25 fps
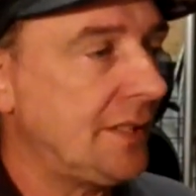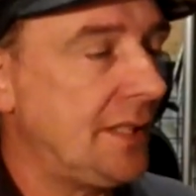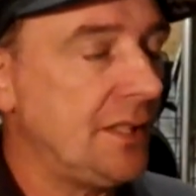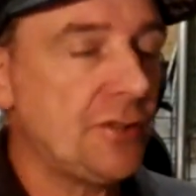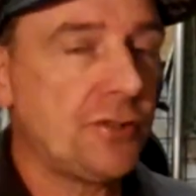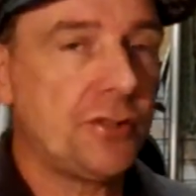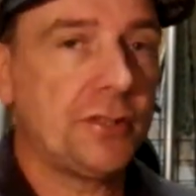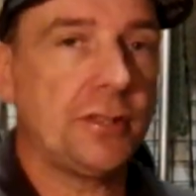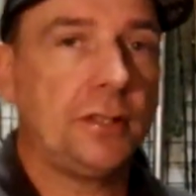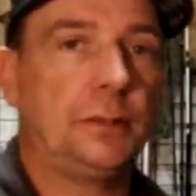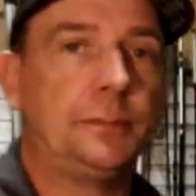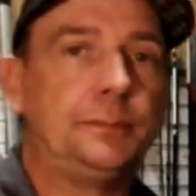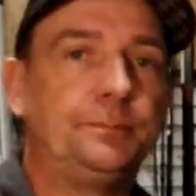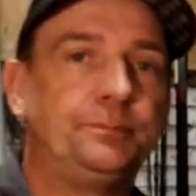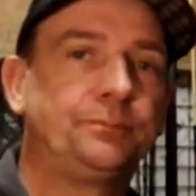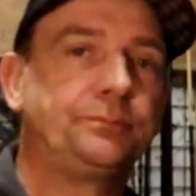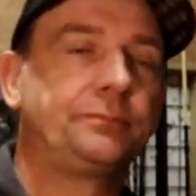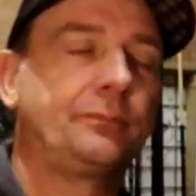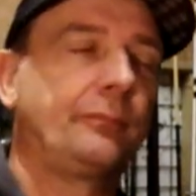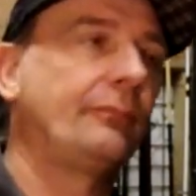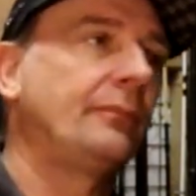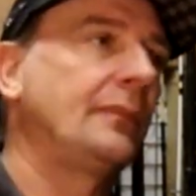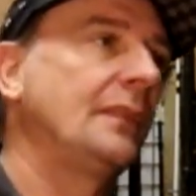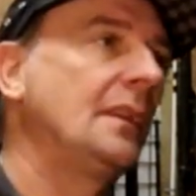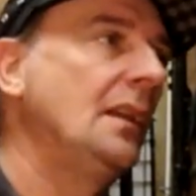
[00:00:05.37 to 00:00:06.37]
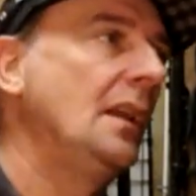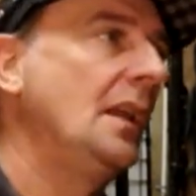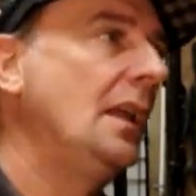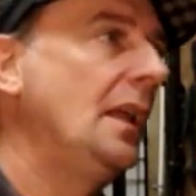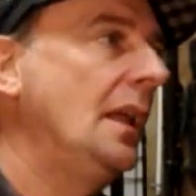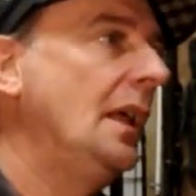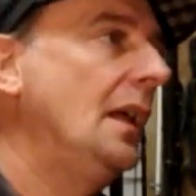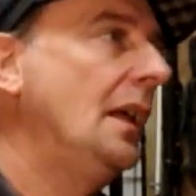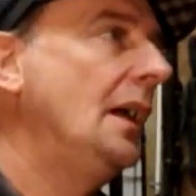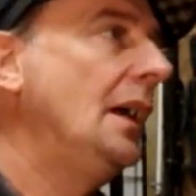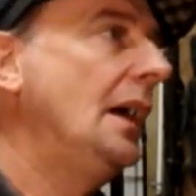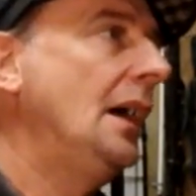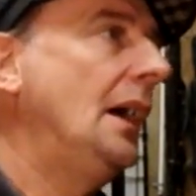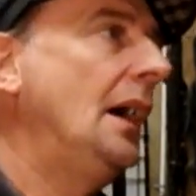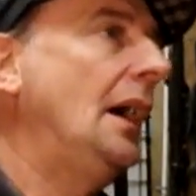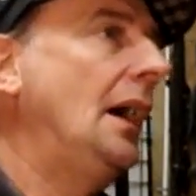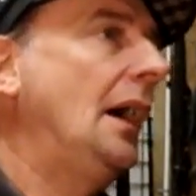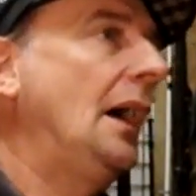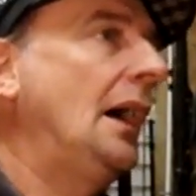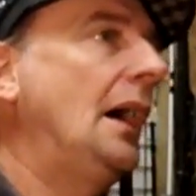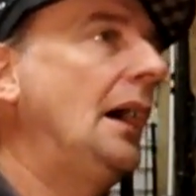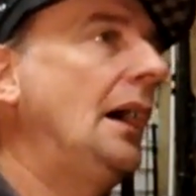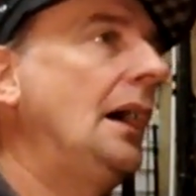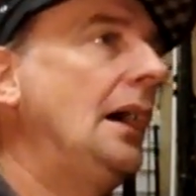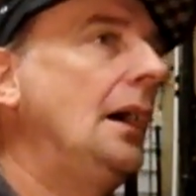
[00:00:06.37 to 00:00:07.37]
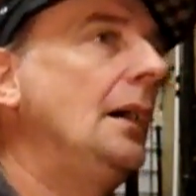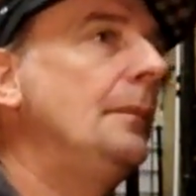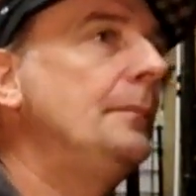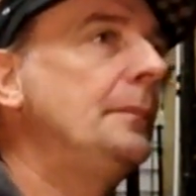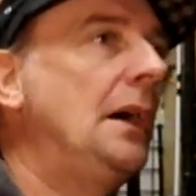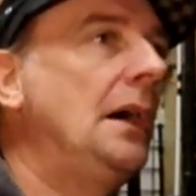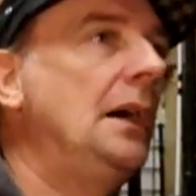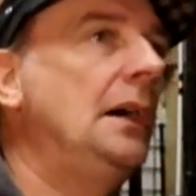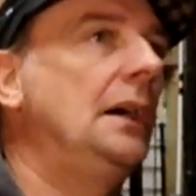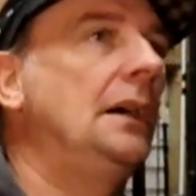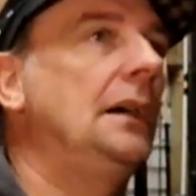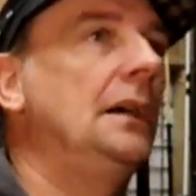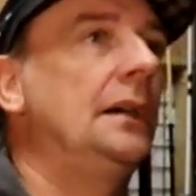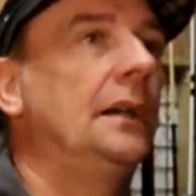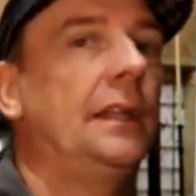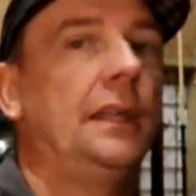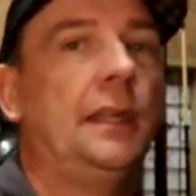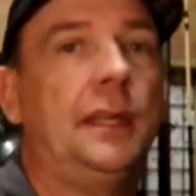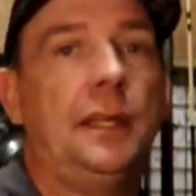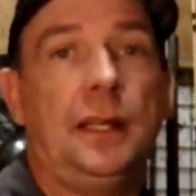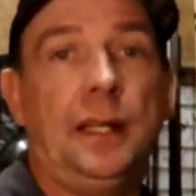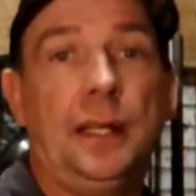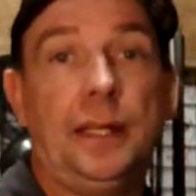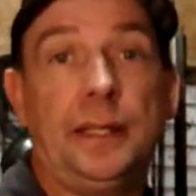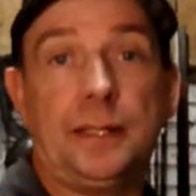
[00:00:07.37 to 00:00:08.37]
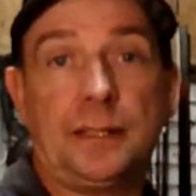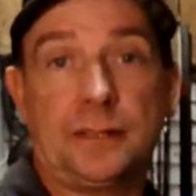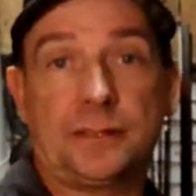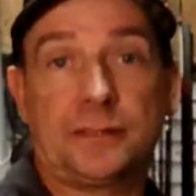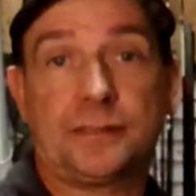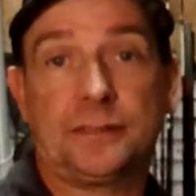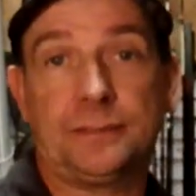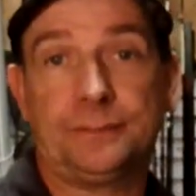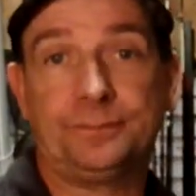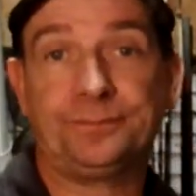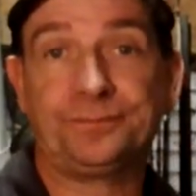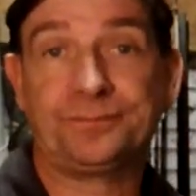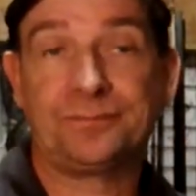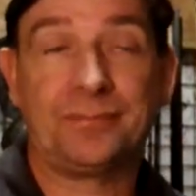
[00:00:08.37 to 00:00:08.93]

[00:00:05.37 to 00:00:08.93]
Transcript: an issue. It leaks.